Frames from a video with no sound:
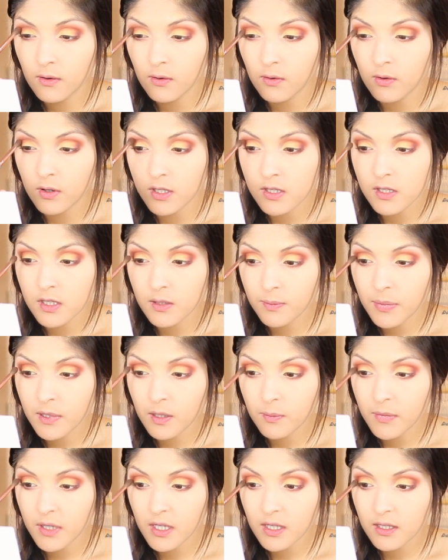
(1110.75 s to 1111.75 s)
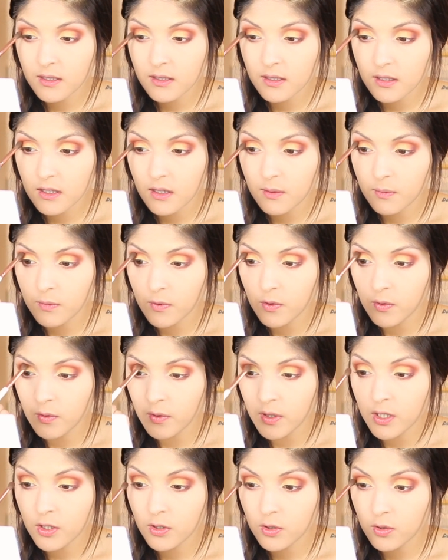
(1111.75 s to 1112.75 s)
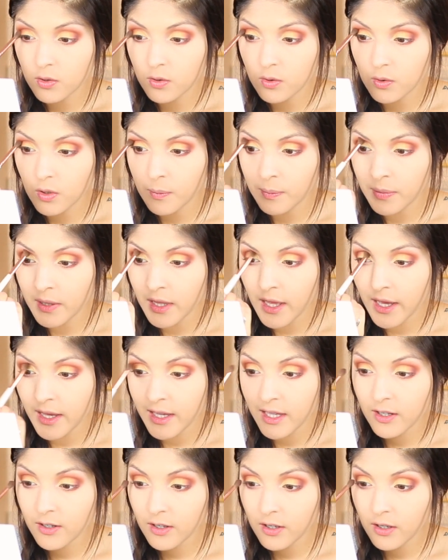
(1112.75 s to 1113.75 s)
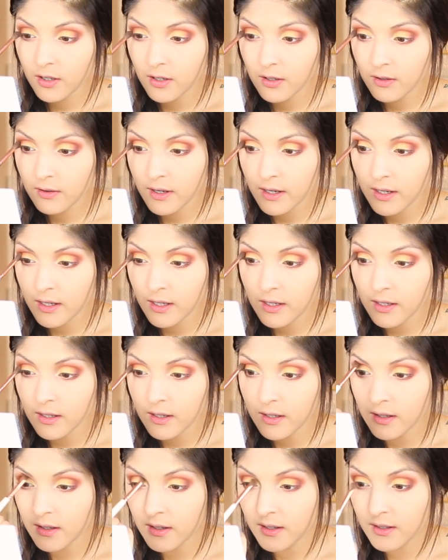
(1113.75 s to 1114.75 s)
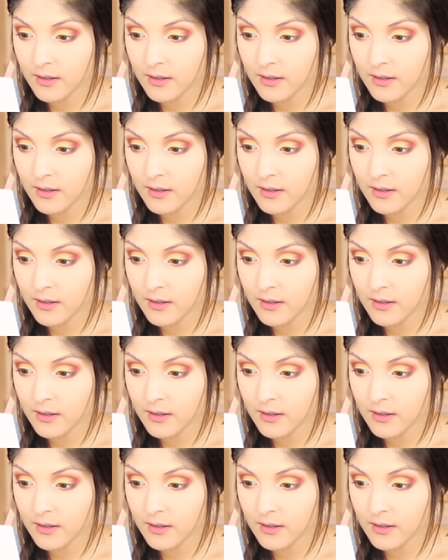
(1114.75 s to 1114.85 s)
orangey pigment, and I'm going to apply it all right here.